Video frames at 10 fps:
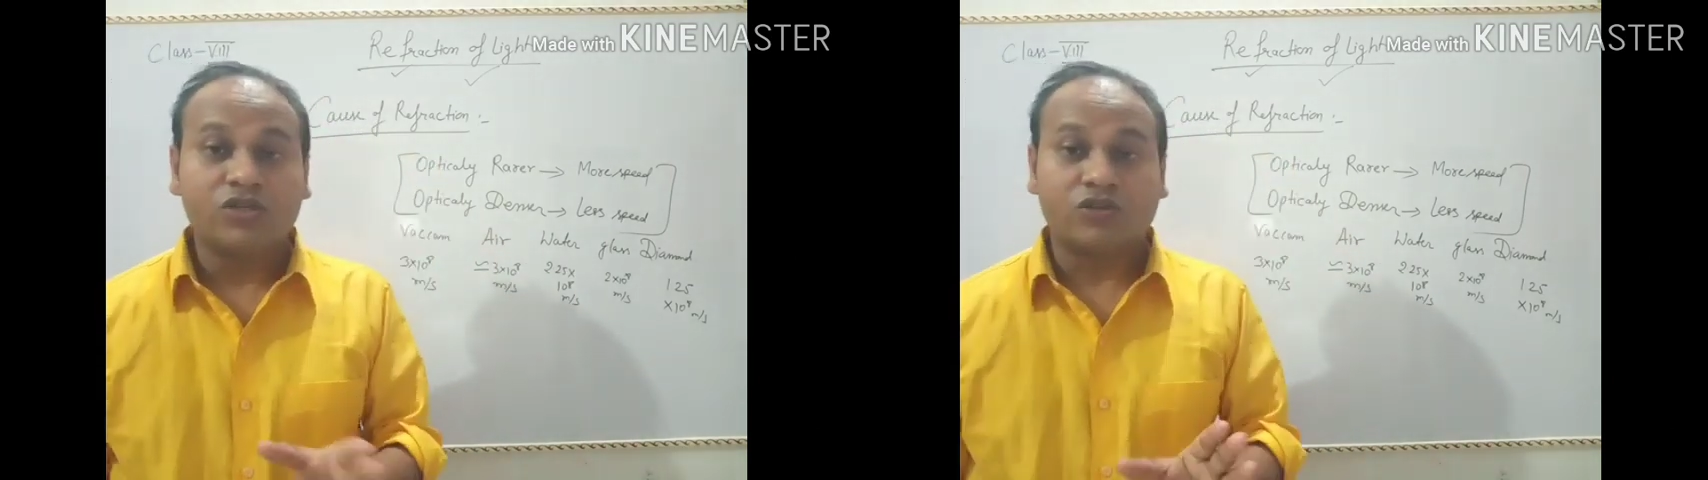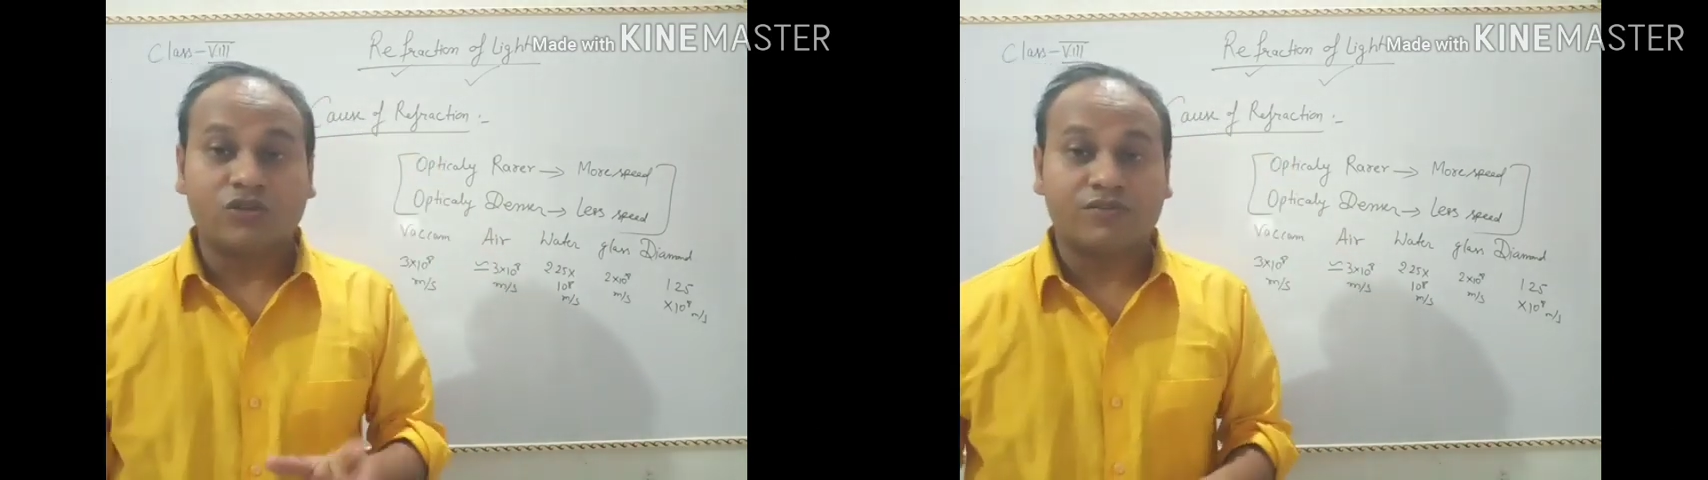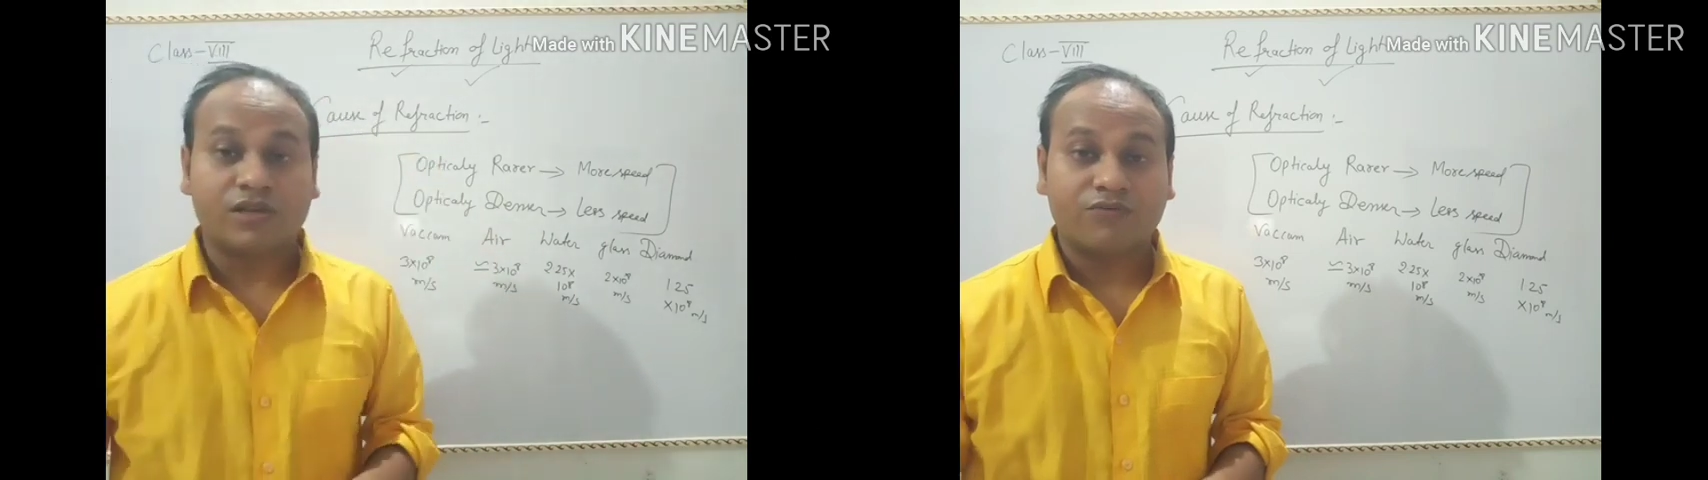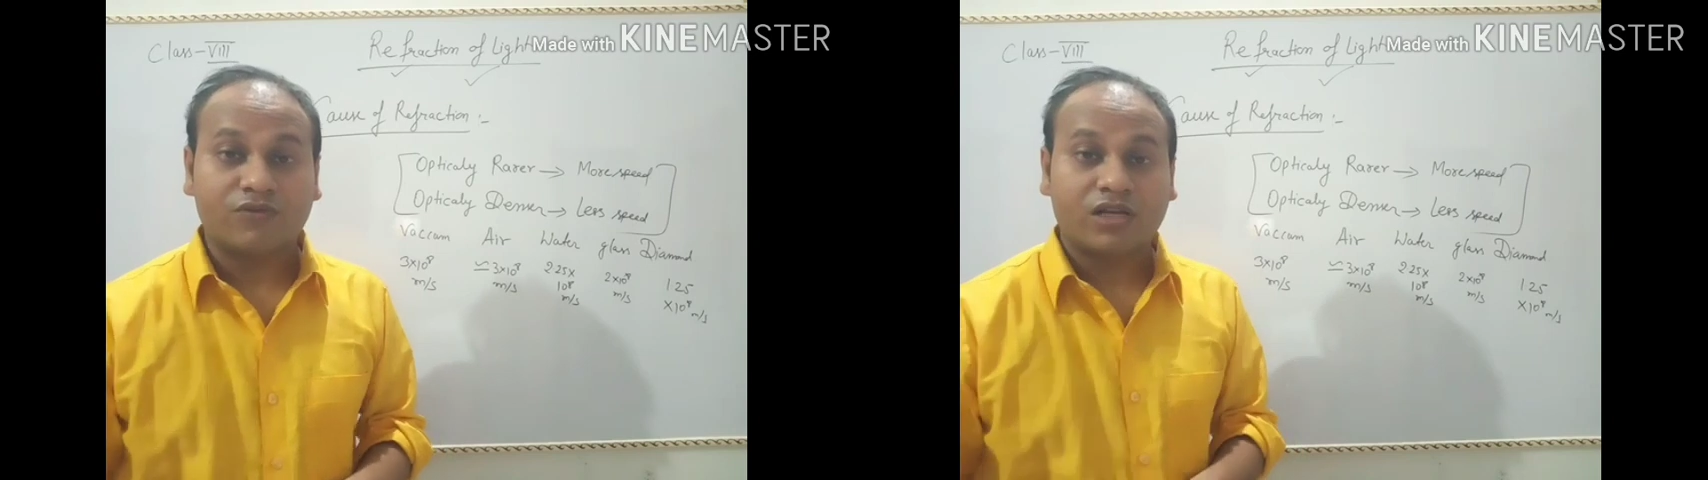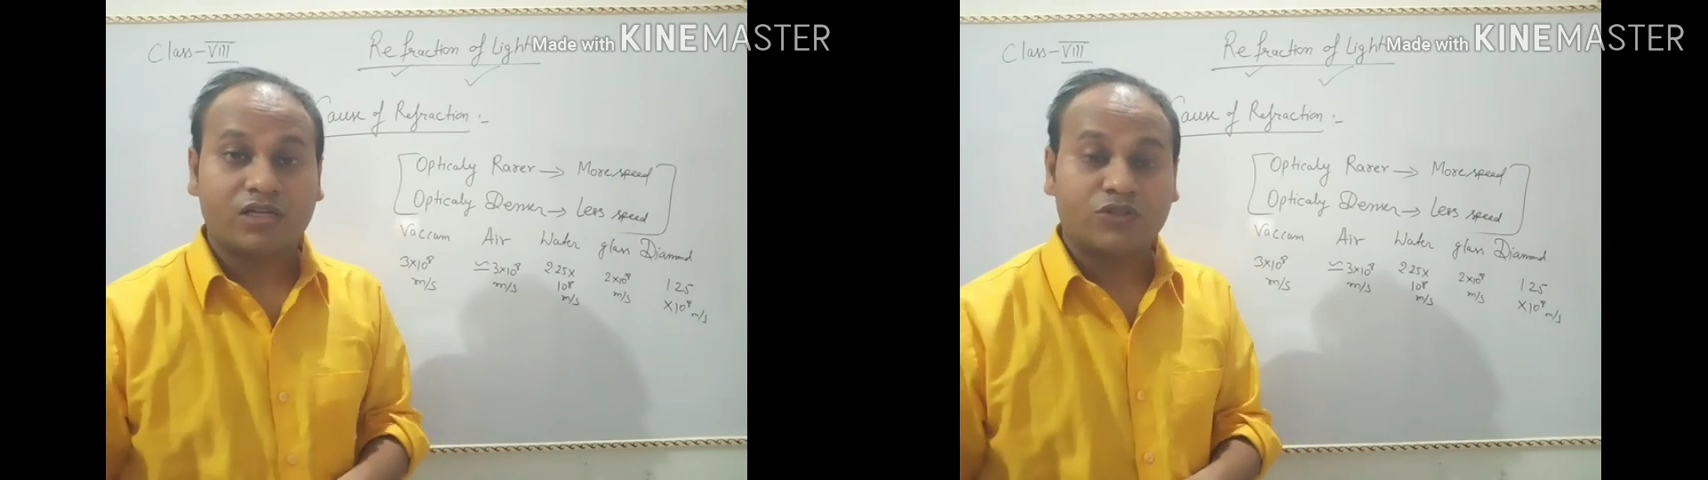So if
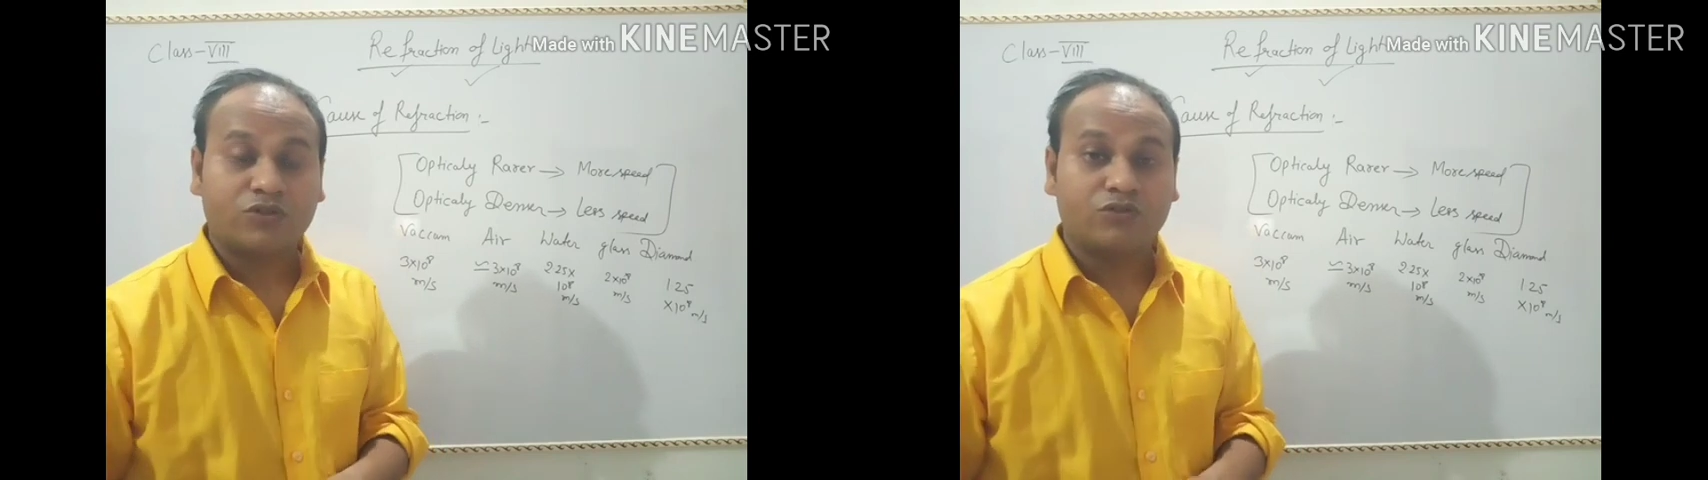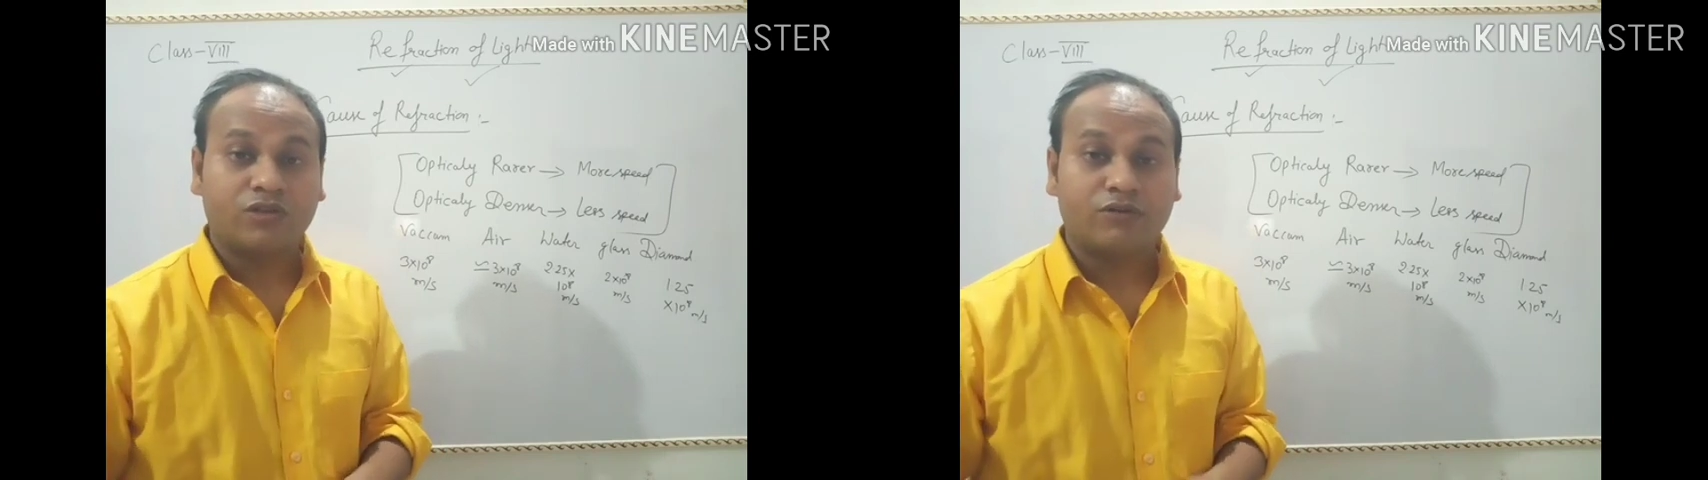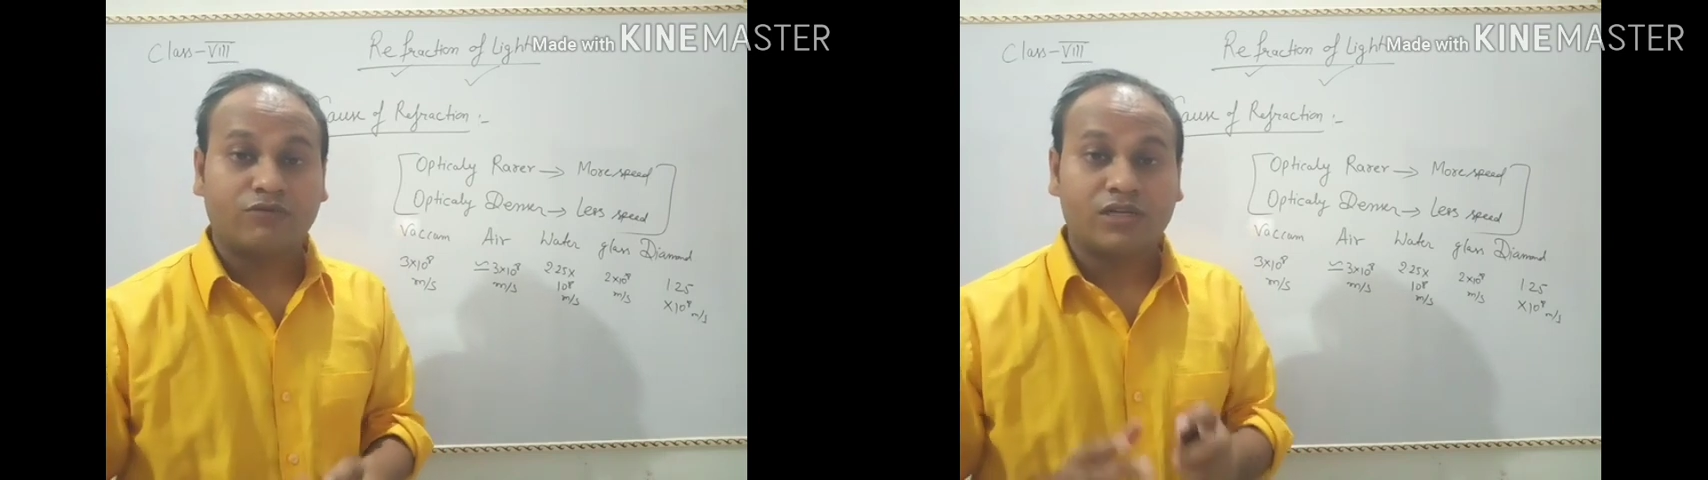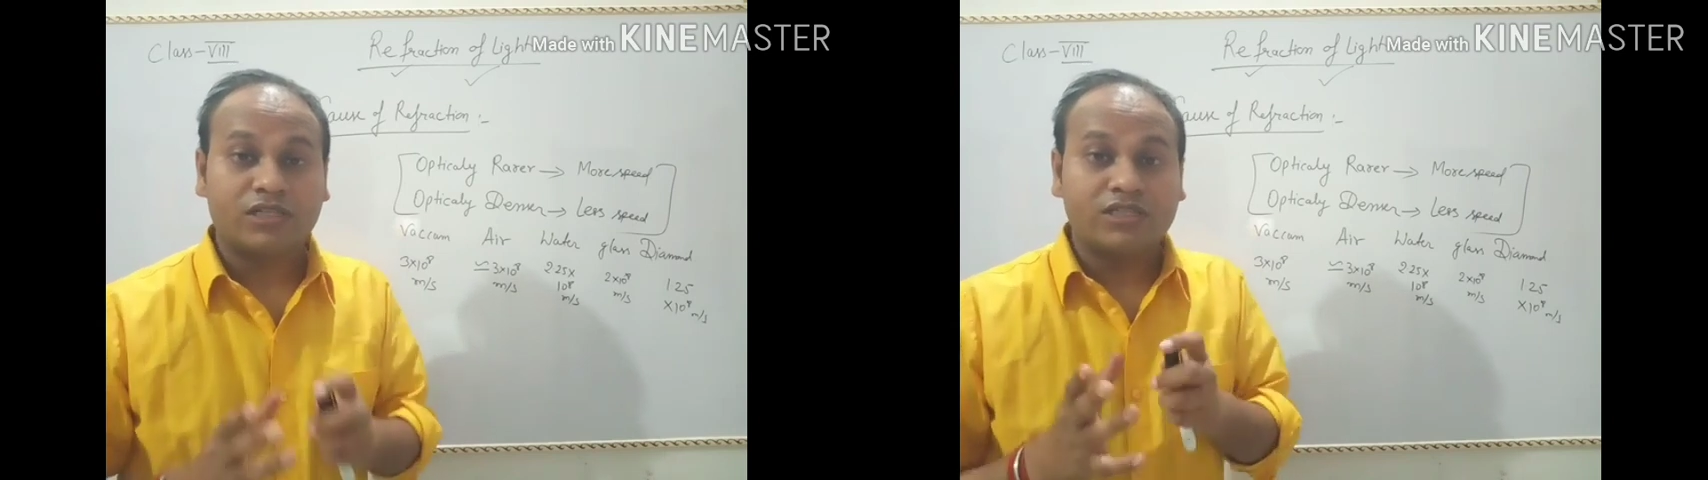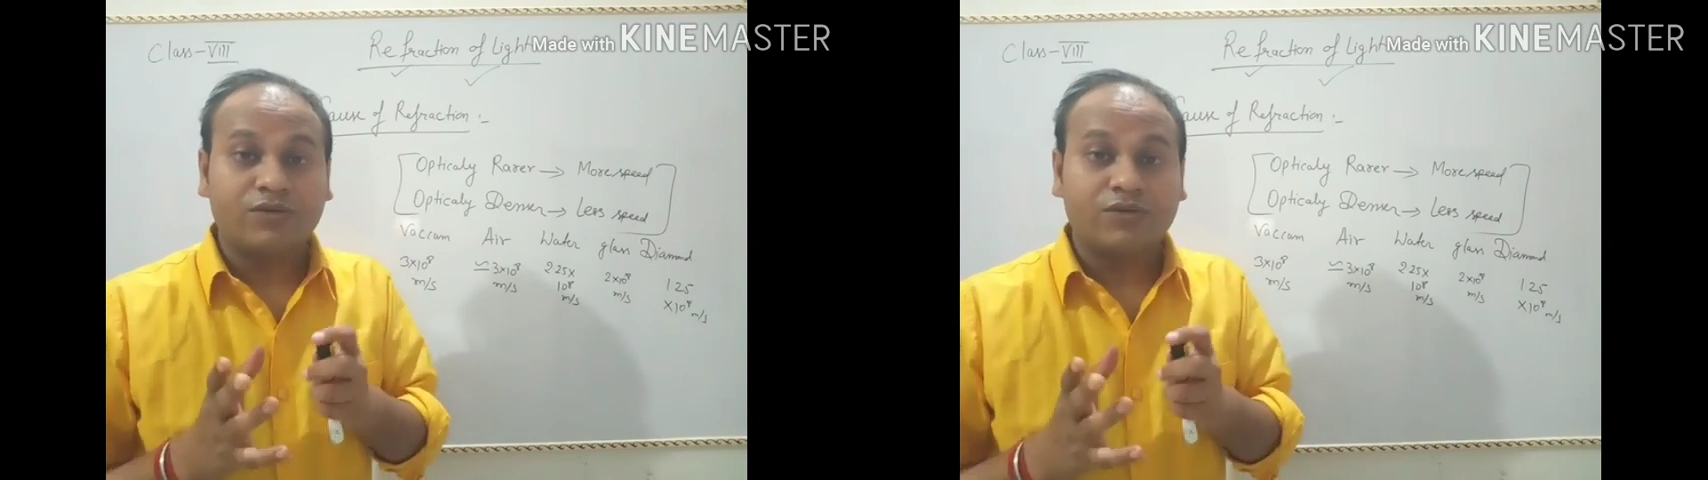someone asks you that what is